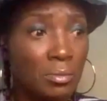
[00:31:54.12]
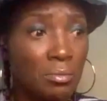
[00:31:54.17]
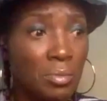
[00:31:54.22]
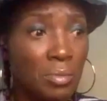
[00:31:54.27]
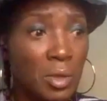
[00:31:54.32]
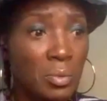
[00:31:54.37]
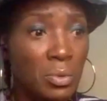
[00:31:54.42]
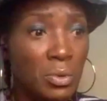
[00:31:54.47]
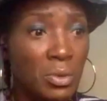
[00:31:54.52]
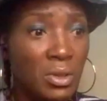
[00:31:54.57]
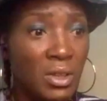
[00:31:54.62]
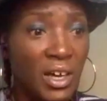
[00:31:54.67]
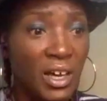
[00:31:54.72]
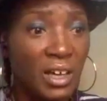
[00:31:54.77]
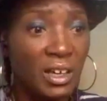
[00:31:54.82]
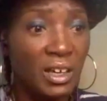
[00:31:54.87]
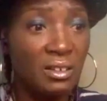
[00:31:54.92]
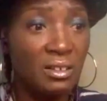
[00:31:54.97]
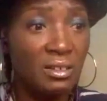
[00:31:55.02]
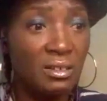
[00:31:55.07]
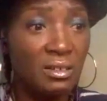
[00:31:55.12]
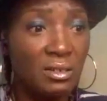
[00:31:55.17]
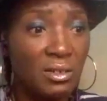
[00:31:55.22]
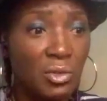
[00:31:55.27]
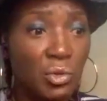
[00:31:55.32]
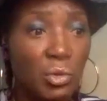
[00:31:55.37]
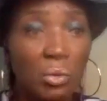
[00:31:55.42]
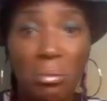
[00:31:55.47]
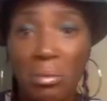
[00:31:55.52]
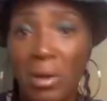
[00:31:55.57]
people that
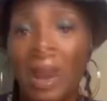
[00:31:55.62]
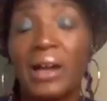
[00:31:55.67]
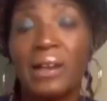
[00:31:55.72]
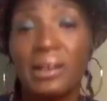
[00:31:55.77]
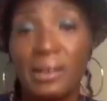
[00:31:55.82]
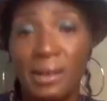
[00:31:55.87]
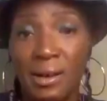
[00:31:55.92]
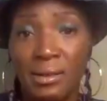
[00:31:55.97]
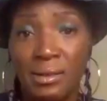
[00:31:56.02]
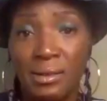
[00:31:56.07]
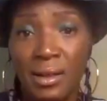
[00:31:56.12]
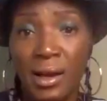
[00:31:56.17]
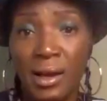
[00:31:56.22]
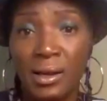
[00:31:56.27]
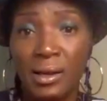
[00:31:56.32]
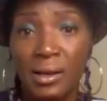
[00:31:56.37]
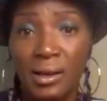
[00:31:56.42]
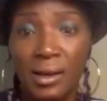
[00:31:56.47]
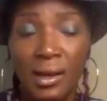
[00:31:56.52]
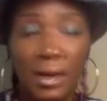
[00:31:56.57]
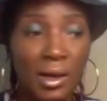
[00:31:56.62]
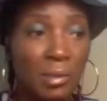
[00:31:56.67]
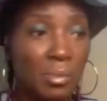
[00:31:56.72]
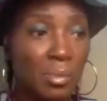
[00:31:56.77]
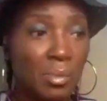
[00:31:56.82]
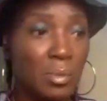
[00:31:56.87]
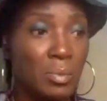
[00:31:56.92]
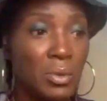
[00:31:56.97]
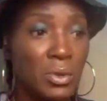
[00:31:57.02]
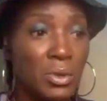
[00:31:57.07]
you might not like,
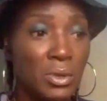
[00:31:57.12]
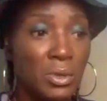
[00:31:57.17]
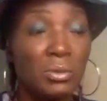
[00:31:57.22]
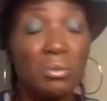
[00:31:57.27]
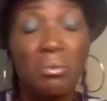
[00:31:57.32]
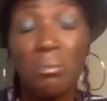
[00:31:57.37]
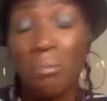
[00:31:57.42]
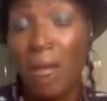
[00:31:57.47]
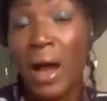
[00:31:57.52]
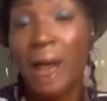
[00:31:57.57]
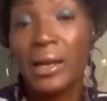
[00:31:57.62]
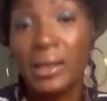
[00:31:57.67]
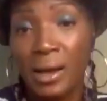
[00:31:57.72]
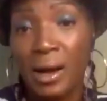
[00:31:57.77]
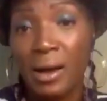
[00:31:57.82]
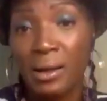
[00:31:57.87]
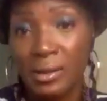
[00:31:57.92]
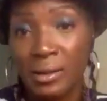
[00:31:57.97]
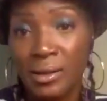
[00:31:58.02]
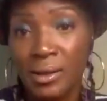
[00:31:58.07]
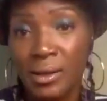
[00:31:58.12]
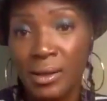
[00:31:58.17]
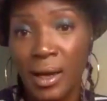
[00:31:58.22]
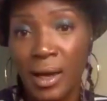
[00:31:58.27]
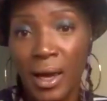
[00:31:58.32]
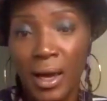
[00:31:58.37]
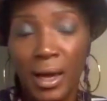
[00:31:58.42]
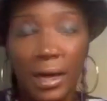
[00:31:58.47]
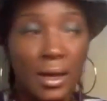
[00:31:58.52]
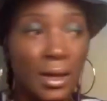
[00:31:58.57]
people you might not look
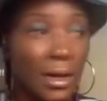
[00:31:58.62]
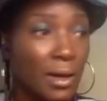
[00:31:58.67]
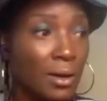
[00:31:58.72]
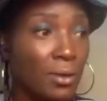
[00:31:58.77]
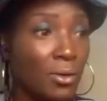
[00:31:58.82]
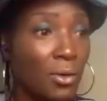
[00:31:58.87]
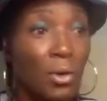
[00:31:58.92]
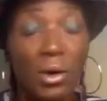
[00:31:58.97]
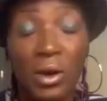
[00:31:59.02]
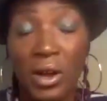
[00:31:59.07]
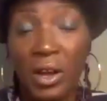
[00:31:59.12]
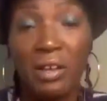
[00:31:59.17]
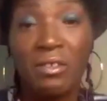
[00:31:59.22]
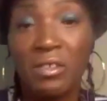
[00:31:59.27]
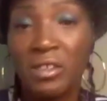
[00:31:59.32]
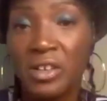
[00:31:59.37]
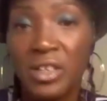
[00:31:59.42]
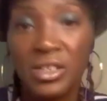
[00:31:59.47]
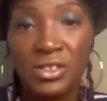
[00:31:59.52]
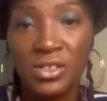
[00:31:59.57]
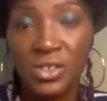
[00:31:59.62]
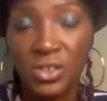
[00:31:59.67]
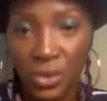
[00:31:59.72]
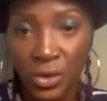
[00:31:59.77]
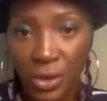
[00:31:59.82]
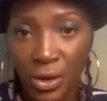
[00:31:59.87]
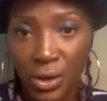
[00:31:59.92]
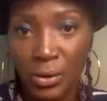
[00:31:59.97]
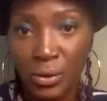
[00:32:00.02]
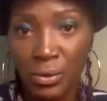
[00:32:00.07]
at or ever get to
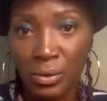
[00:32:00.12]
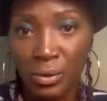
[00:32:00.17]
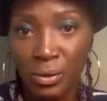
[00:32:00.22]
know.